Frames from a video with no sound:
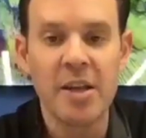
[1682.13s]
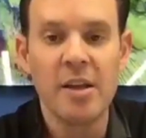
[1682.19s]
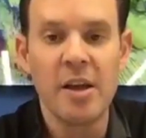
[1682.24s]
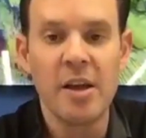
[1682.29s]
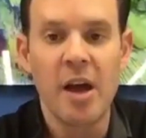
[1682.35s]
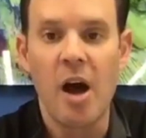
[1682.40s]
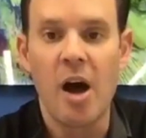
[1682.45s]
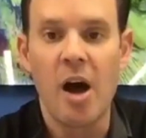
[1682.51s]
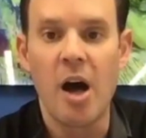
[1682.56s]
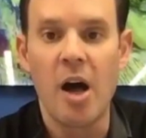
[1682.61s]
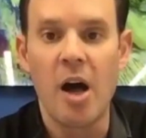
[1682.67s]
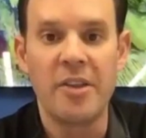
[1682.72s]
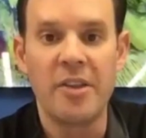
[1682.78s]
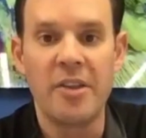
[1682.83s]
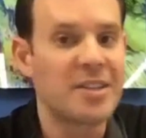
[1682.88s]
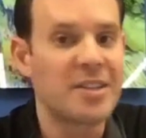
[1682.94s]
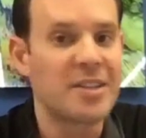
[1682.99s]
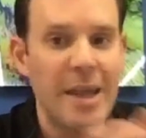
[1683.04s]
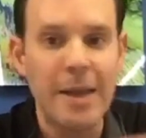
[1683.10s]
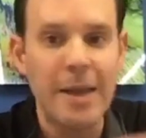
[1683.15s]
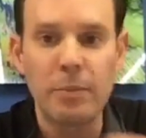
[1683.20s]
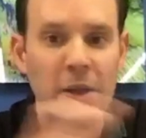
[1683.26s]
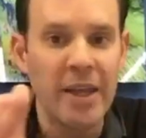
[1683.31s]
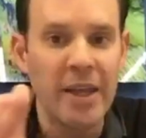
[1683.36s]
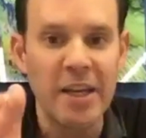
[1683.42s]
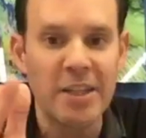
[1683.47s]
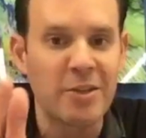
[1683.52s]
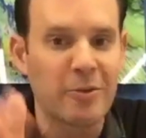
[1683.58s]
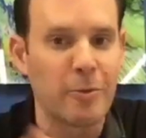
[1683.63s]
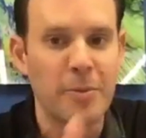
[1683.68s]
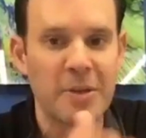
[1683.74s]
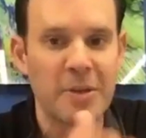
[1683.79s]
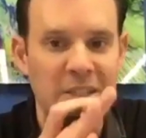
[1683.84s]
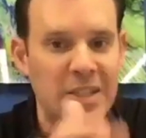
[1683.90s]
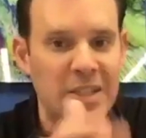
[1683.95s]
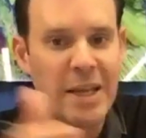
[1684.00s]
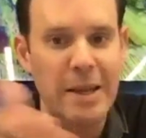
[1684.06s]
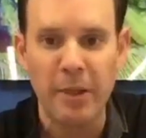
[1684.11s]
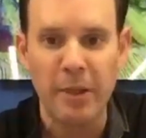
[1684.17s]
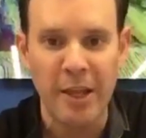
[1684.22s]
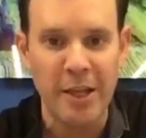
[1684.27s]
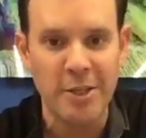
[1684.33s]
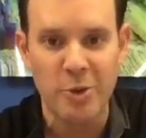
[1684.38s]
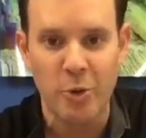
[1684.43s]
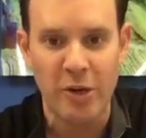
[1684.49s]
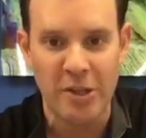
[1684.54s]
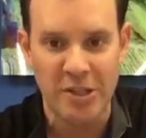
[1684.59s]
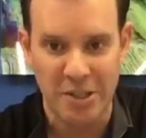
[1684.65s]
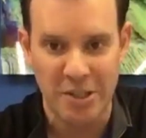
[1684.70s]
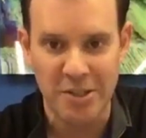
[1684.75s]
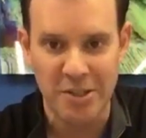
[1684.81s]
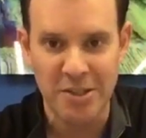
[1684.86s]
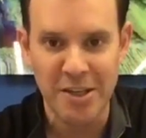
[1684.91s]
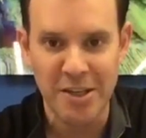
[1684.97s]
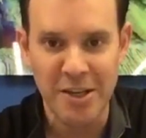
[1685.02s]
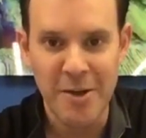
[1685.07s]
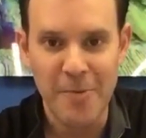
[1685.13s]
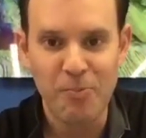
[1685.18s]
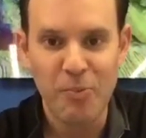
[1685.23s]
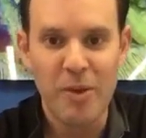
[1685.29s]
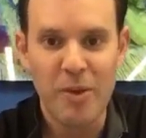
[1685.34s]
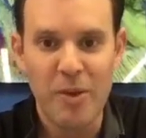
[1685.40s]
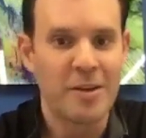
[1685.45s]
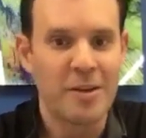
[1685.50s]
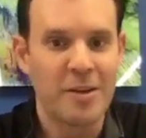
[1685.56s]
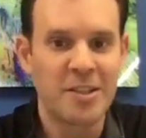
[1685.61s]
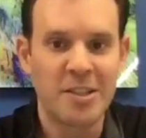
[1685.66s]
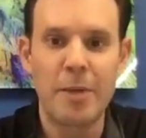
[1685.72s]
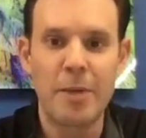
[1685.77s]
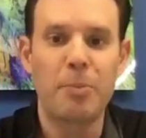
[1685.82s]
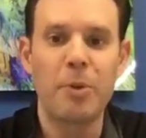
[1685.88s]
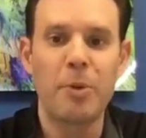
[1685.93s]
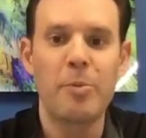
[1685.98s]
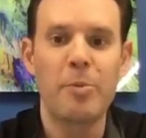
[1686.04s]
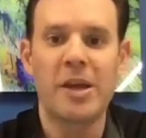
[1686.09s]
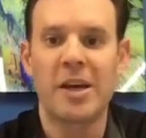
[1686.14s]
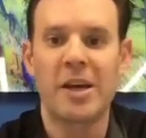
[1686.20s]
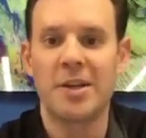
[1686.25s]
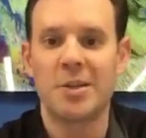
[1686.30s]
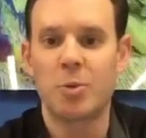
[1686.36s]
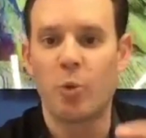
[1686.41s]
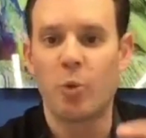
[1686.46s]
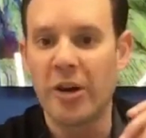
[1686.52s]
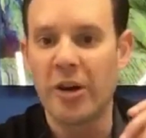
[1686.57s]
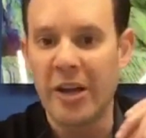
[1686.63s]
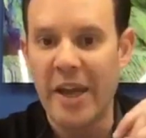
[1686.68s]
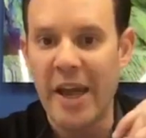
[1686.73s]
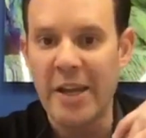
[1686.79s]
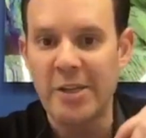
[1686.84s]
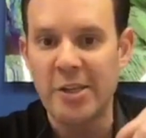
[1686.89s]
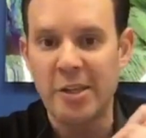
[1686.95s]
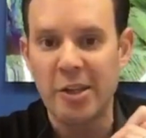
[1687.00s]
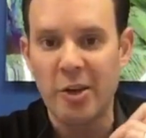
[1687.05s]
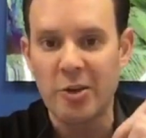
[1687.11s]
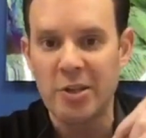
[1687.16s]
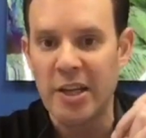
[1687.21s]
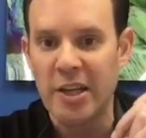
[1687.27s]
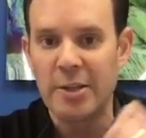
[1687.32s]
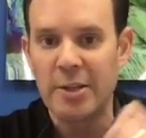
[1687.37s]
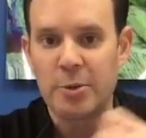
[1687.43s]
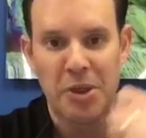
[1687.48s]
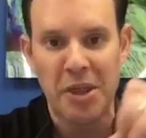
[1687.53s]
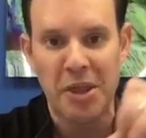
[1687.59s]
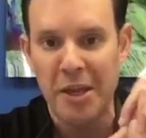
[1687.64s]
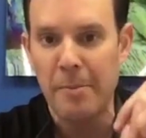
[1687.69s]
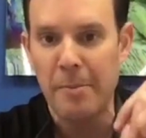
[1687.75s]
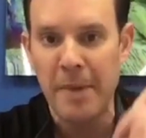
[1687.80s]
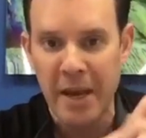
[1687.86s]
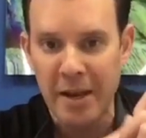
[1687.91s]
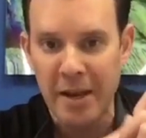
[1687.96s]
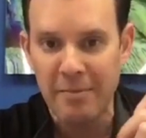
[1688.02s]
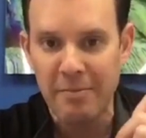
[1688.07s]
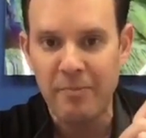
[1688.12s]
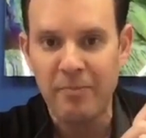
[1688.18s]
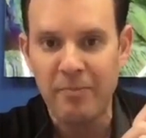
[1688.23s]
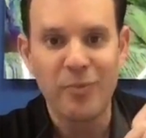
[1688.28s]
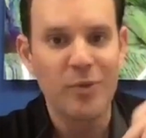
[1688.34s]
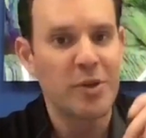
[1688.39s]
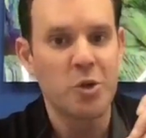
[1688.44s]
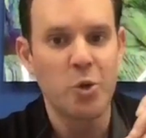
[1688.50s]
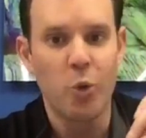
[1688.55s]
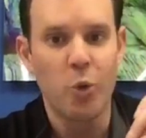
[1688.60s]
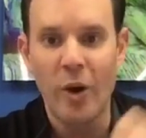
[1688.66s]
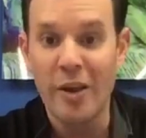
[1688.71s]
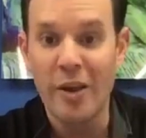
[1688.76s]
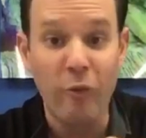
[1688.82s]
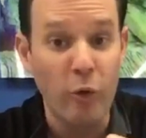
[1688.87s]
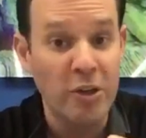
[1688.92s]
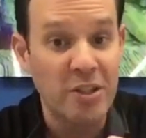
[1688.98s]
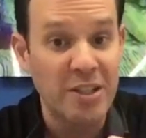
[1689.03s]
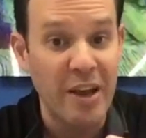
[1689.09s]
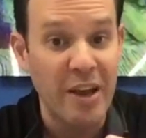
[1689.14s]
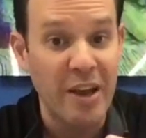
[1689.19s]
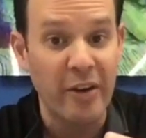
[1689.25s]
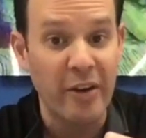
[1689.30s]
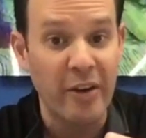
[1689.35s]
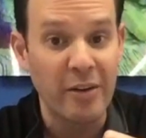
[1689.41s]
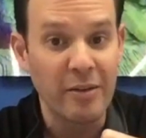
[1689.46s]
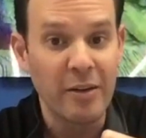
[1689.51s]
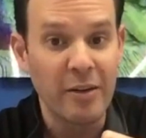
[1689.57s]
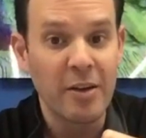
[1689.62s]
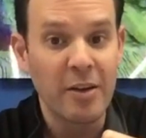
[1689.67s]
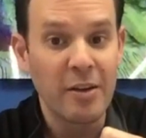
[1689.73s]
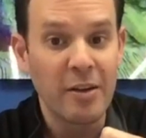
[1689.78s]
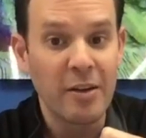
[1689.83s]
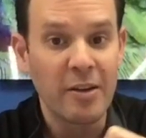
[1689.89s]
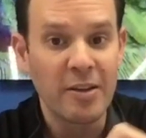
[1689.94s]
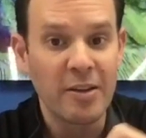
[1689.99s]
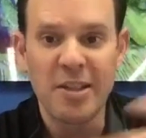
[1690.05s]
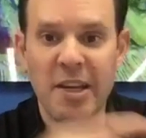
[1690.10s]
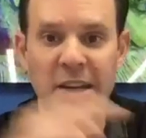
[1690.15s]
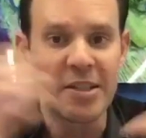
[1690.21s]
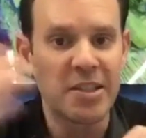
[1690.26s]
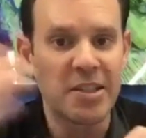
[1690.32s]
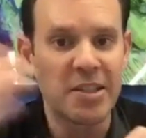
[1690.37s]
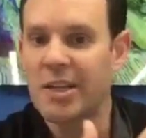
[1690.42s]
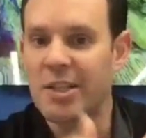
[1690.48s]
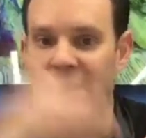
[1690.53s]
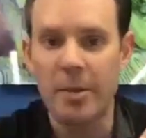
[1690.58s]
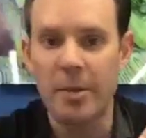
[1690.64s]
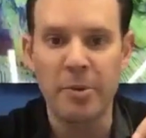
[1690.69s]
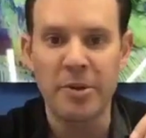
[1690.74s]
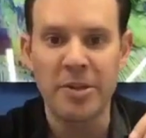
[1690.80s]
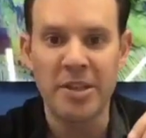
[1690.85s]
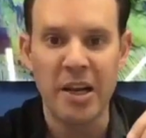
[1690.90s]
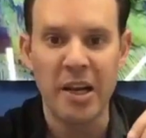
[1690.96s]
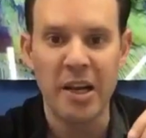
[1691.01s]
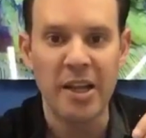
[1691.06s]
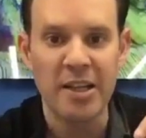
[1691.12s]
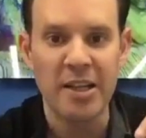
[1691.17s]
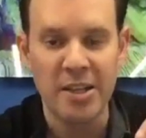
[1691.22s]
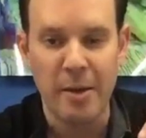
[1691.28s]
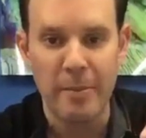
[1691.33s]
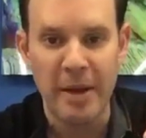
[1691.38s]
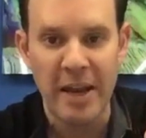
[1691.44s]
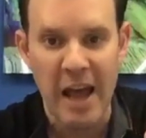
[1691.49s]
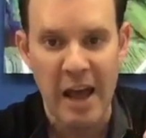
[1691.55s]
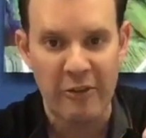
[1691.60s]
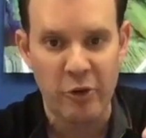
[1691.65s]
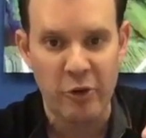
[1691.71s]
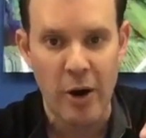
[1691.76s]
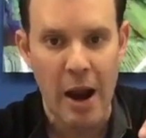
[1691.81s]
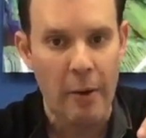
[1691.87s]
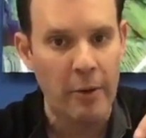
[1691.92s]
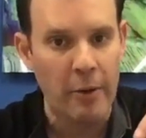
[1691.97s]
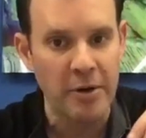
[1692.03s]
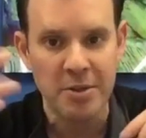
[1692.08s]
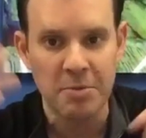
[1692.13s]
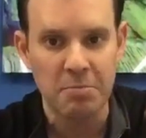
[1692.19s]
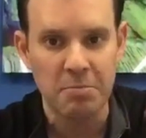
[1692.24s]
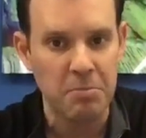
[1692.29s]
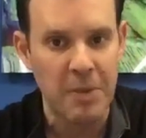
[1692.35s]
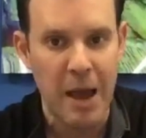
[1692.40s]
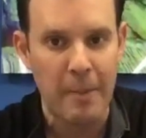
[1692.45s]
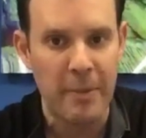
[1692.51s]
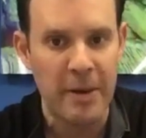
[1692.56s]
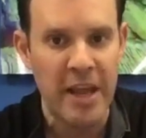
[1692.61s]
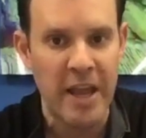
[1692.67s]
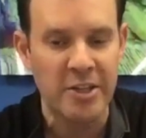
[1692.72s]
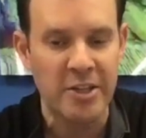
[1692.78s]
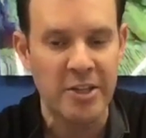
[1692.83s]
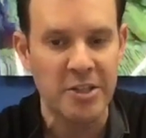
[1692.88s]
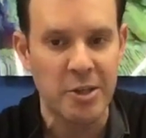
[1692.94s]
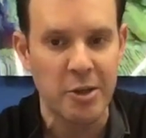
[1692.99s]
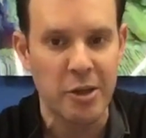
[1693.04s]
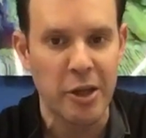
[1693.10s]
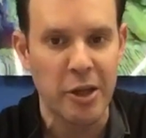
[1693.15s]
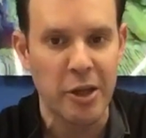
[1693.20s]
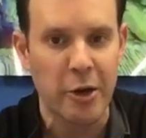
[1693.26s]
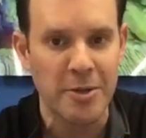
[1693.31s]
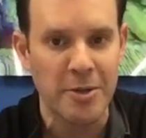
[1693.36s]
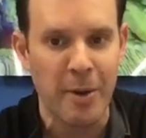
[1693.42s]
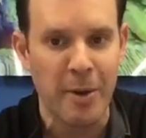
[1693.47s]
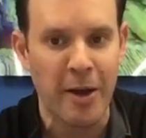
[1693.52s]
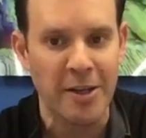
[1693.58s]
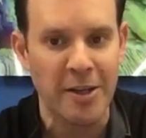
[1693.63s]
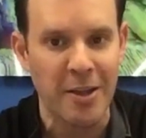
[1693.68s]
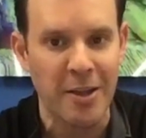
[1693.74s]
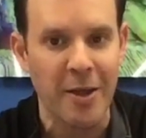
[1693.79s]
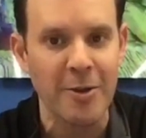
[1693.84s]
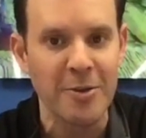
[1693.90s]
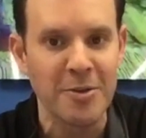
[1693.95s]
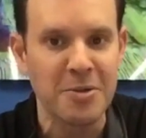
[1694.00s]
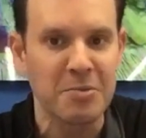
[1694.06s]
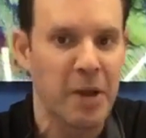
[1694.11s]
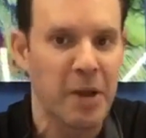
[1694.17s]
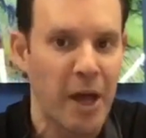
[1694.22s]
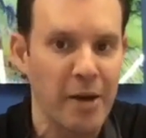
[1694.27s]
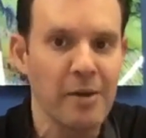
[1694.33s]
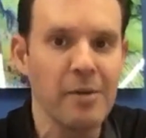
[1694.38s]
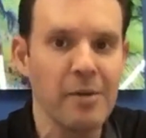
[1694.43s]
on the same leads from the same lead sources, simply because we're engaging those leads within a minute, 24/7. 60% of leads come in after hours. How many agents do you think are responding to those? None.